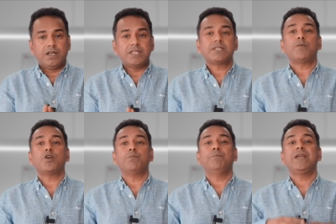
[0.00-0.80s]
is
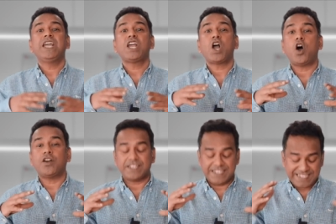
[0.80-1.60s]
about being
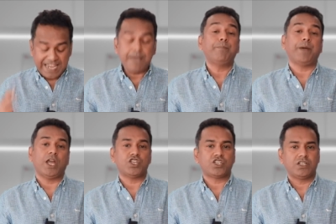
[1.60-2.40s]
on the same
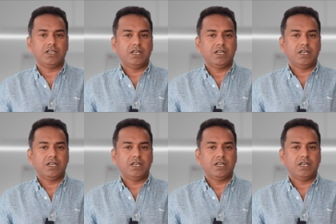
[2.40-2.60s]
page,